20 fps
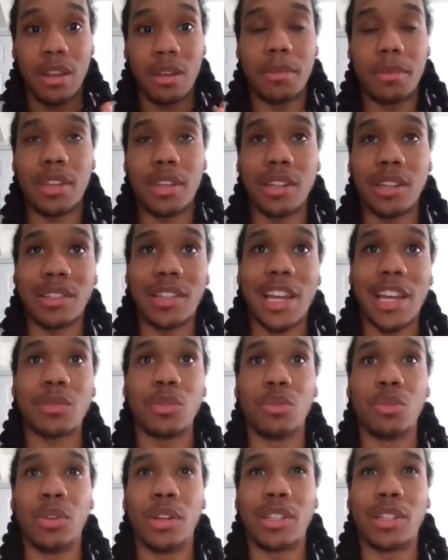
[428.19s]
because that's
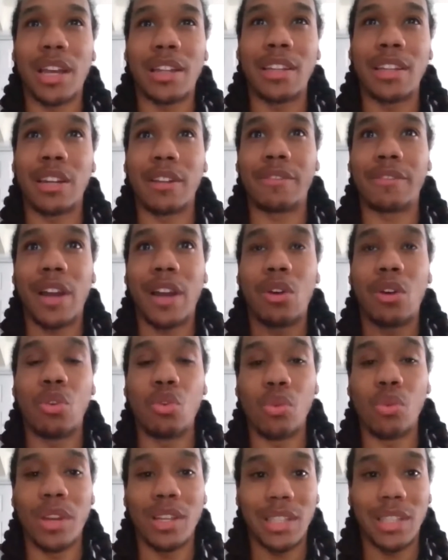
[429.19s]
where you get to identify
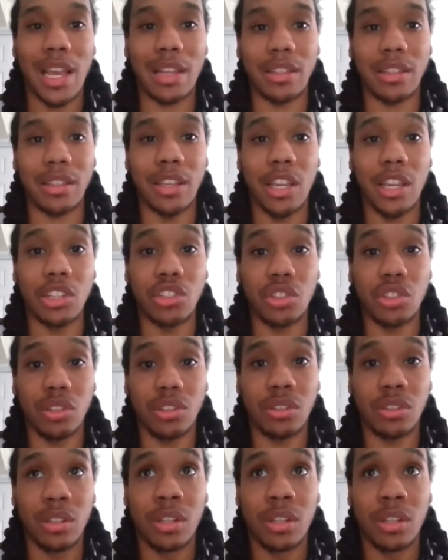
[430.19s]
who exactly is your.